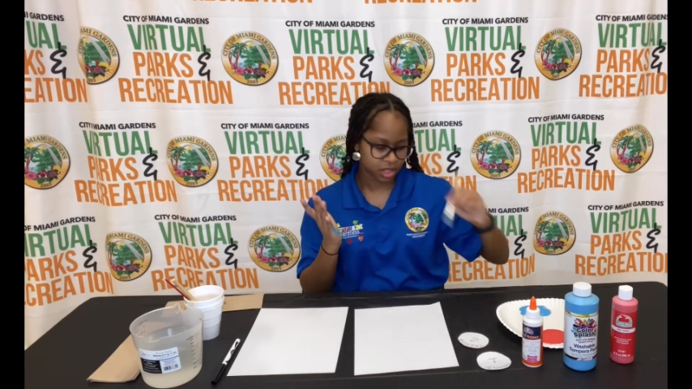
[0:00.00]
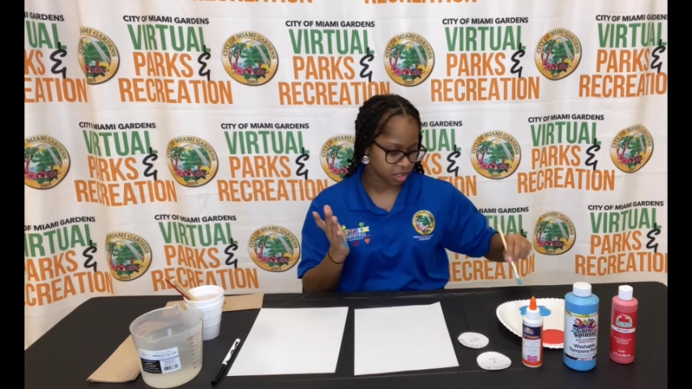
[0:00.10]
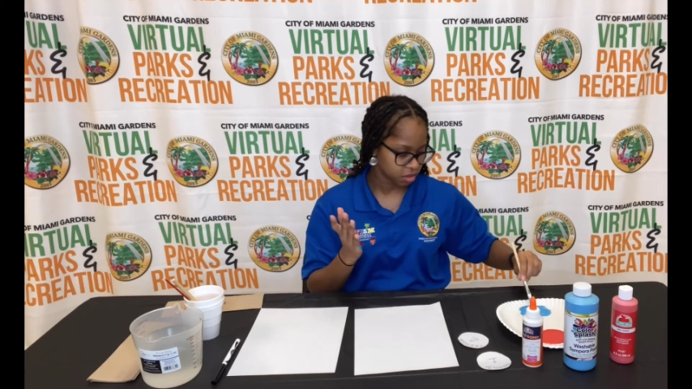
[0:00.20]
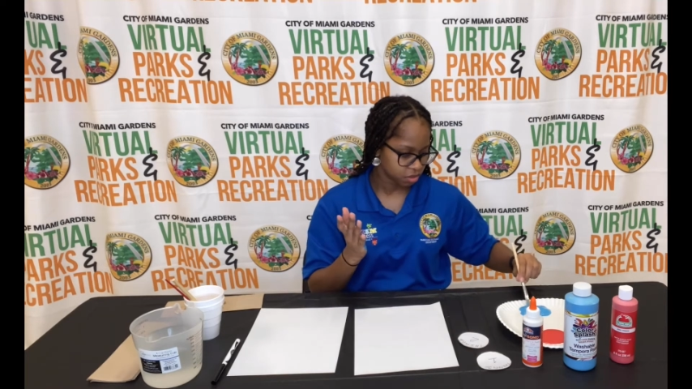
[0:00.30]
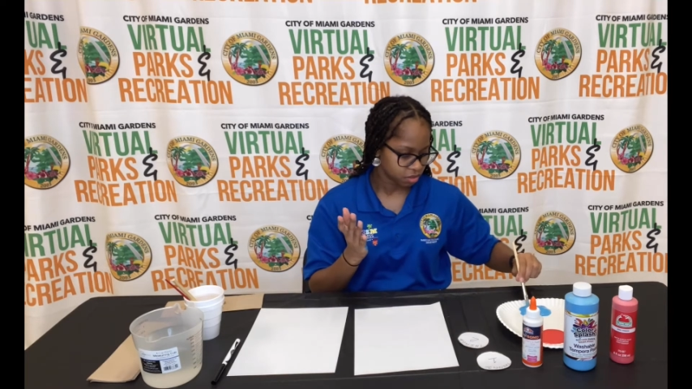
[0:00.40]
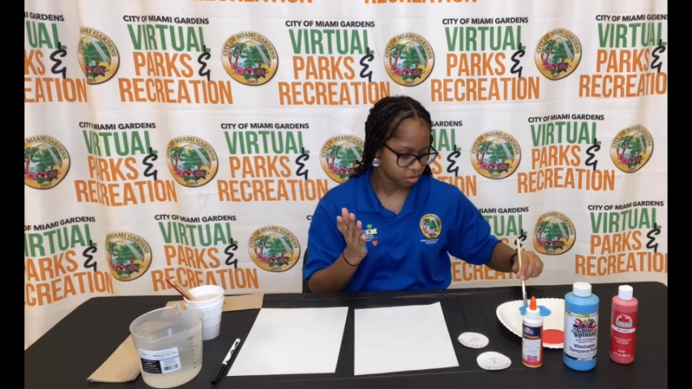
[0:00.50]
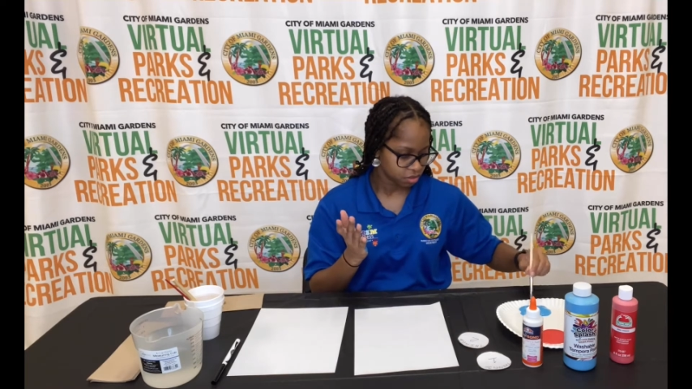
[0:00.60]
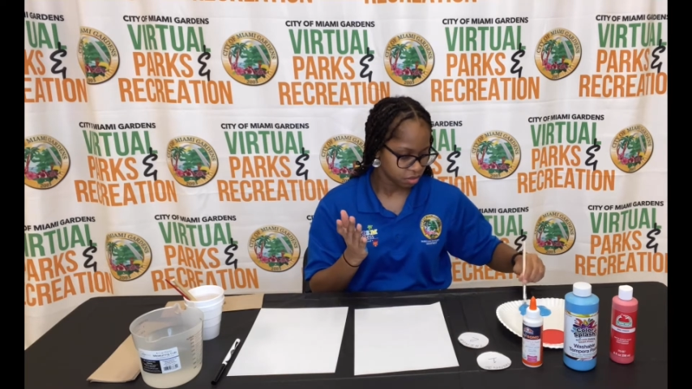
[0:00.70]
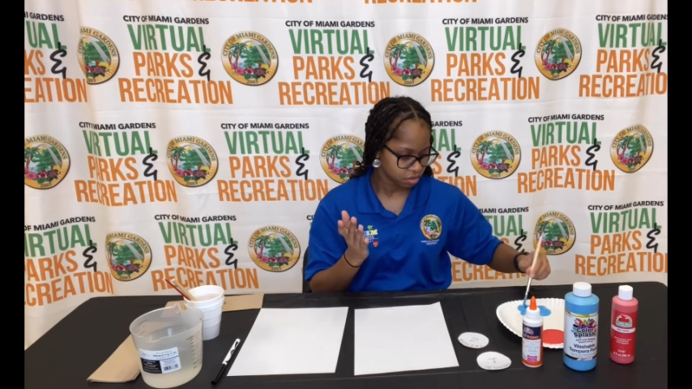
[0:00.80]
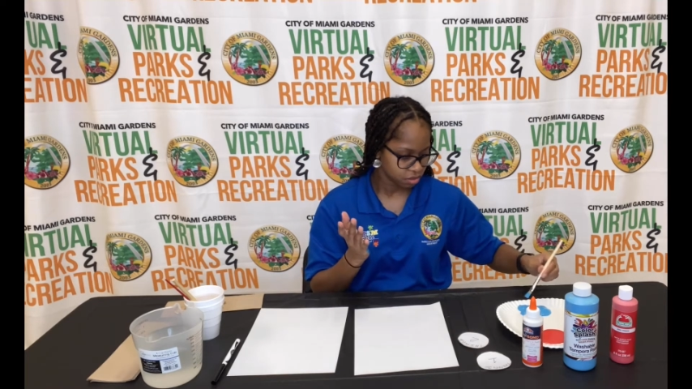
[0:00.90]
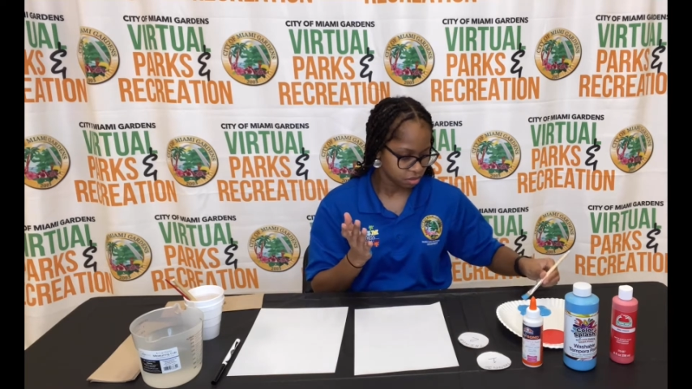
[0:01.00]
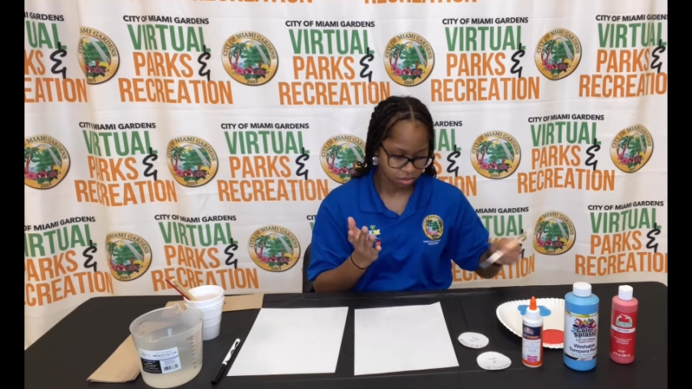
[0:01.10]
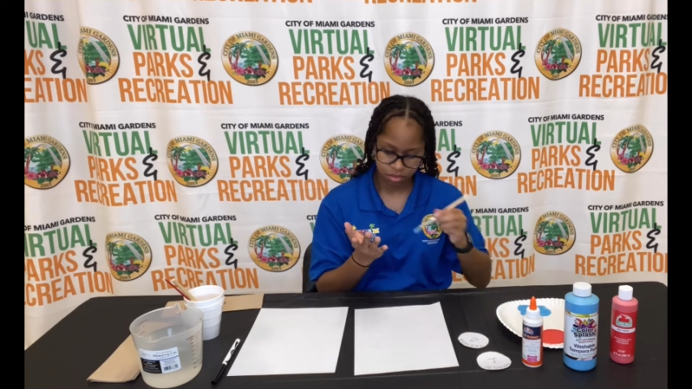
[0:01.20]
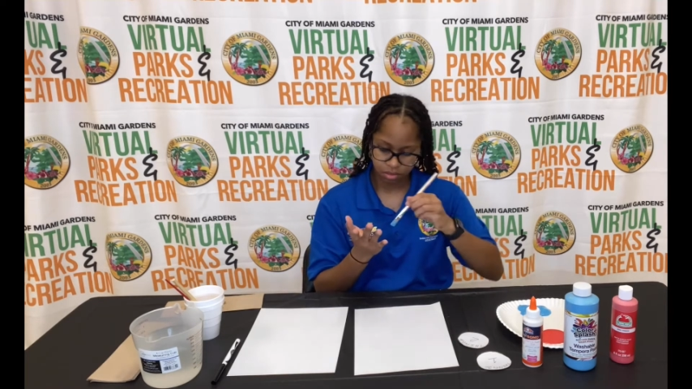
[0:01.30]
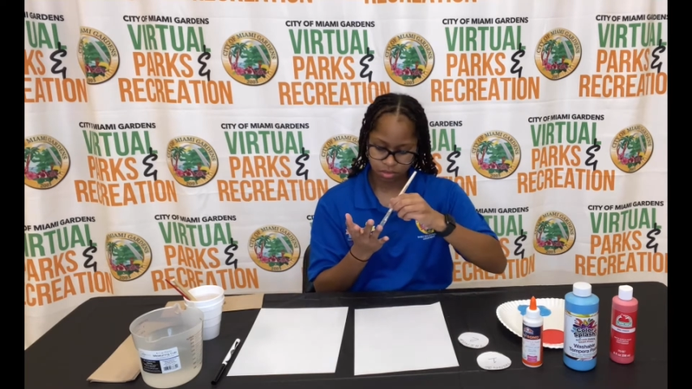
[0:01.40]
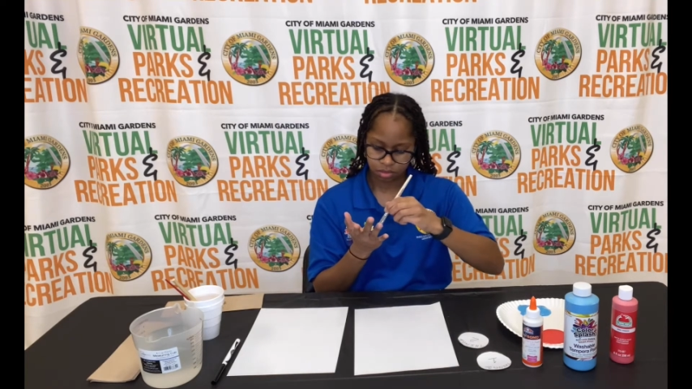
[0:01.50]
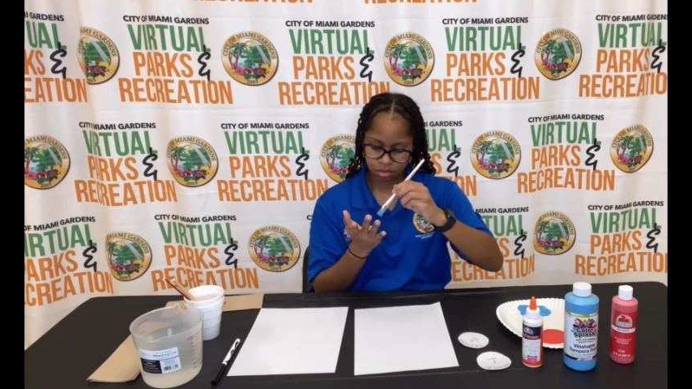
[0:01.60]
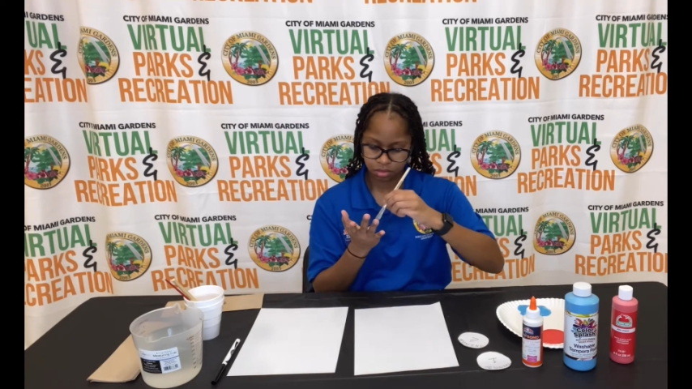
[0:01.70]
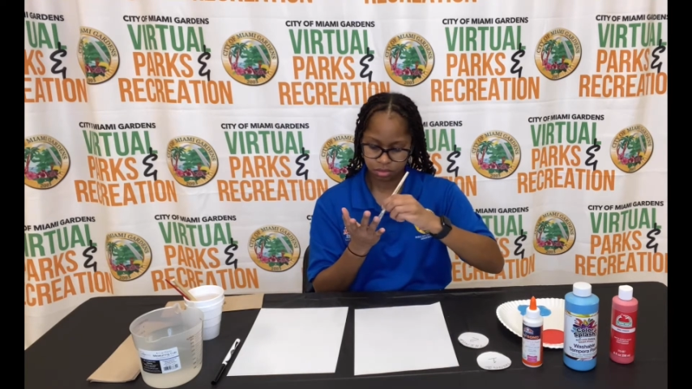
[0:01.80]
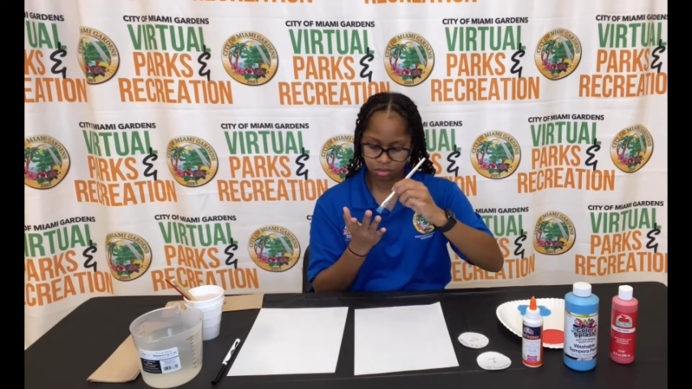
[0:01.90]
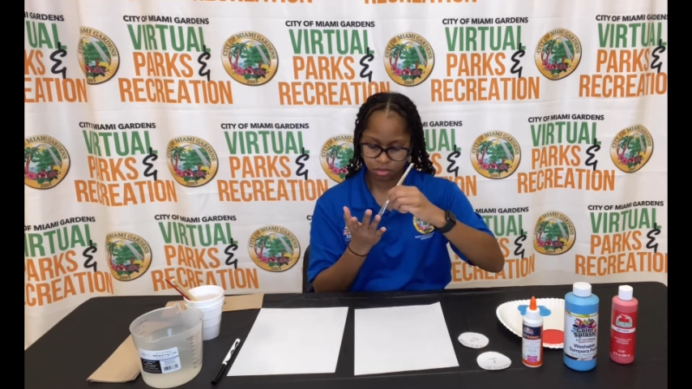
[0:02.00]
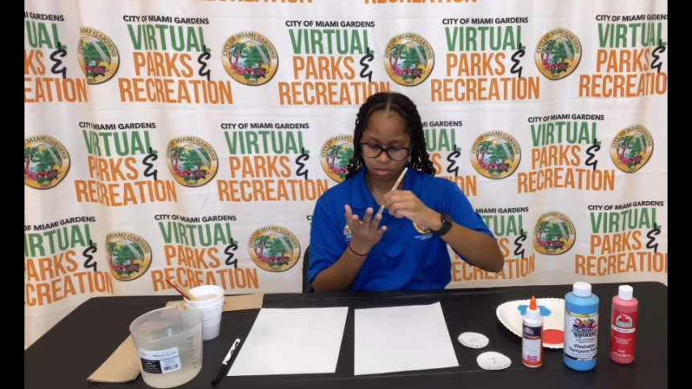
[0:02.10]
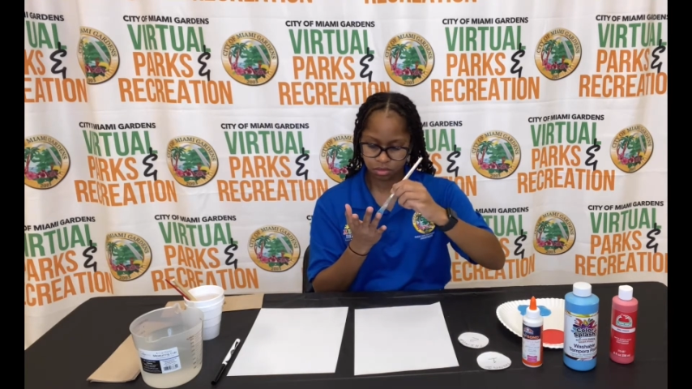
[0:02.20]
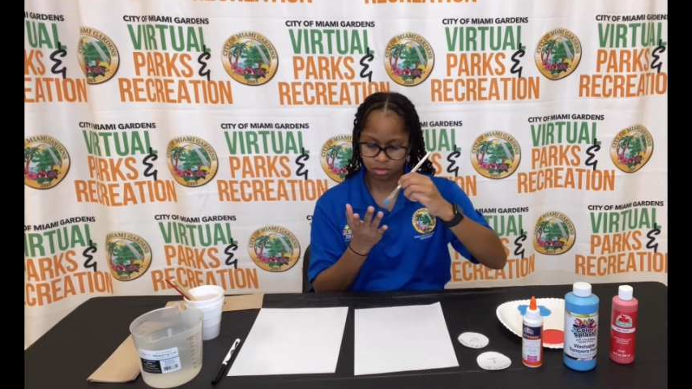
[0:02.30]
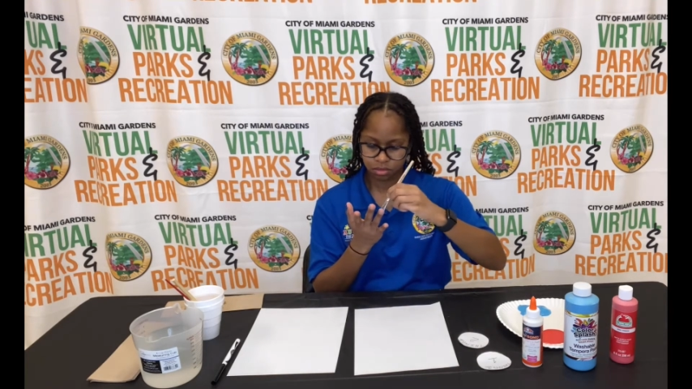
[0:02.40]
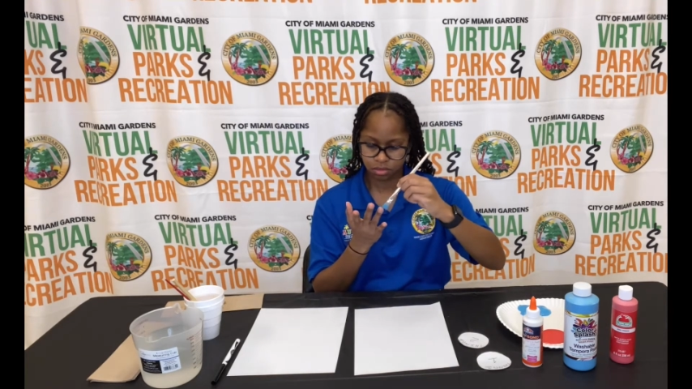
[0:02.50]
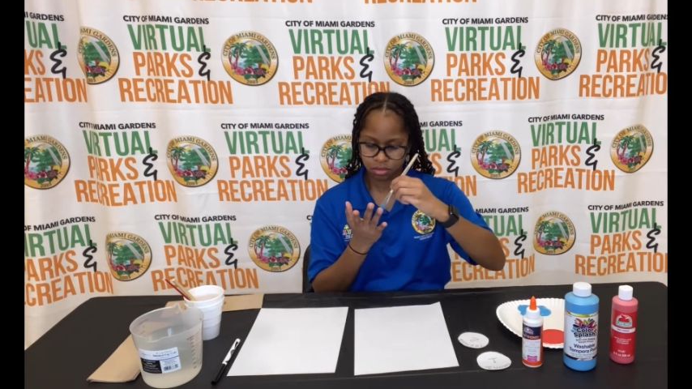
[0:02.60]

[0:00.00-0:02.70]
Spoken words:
No one is speaking in this clip.